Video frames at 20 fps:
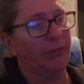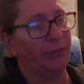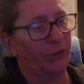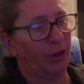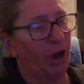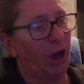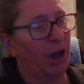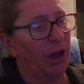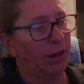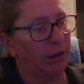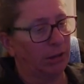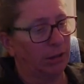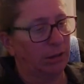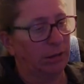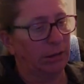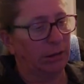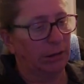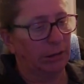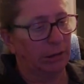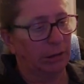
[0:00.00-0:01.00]
gone
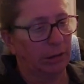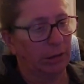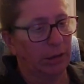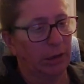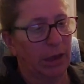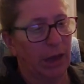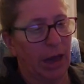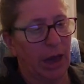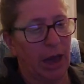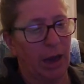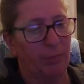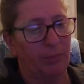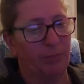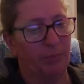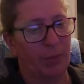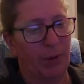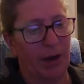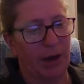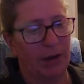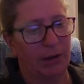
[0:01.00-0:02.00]

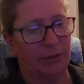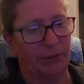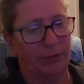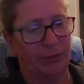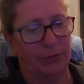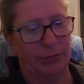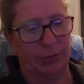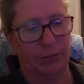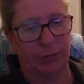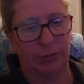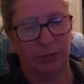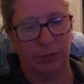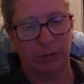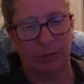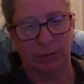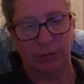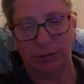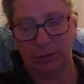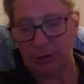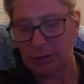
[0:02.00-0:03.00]
above
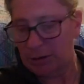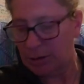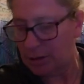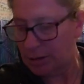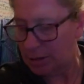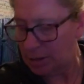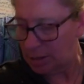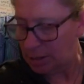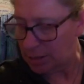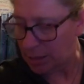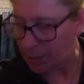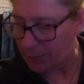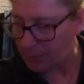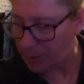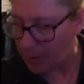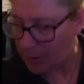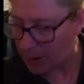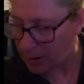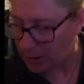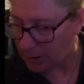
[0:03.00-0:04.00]
the
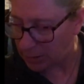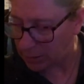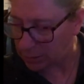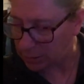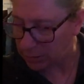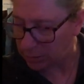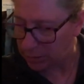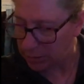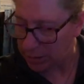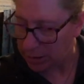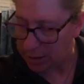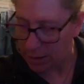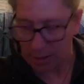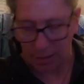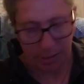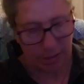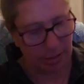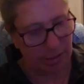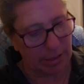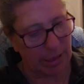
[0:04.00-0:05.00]
part
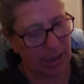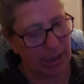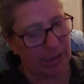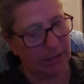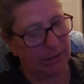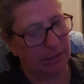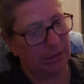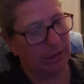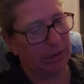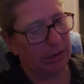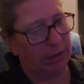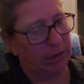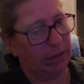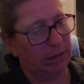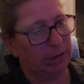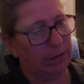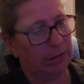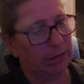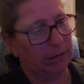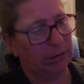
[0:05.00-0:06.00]
that
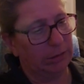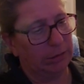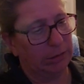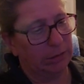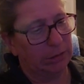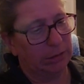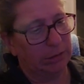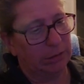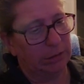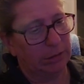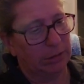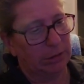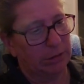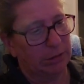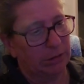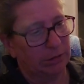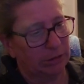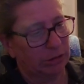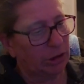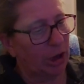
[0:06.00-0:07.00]
he
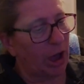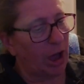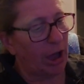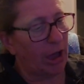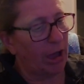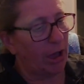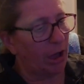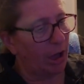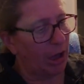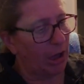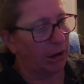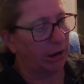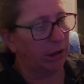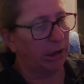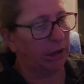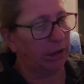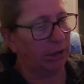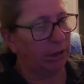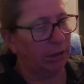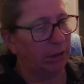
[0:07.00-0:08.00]
taught on
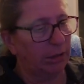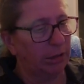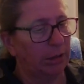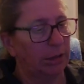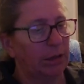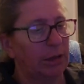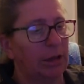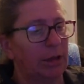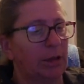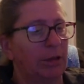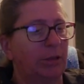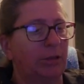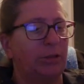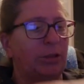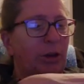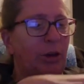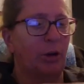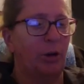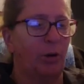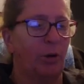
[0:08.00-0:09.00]
it.
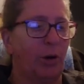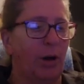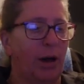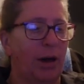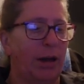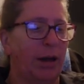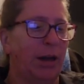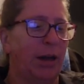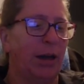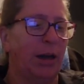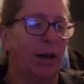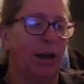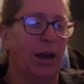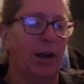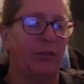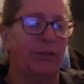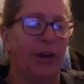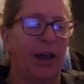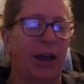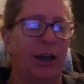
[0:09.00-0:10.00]
So I
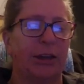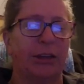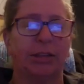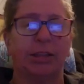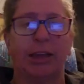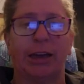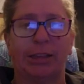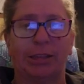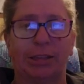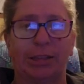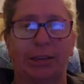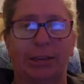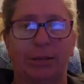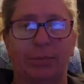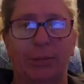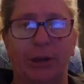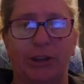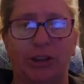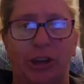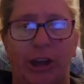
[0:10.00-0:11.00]
have added like this
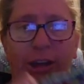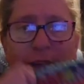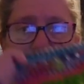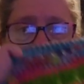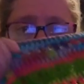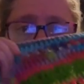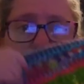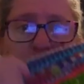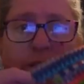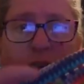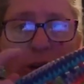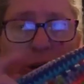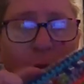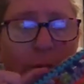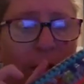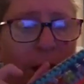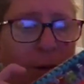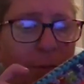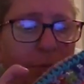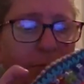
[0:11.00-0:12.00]
much extra to
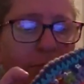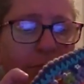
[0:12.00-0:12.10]
it.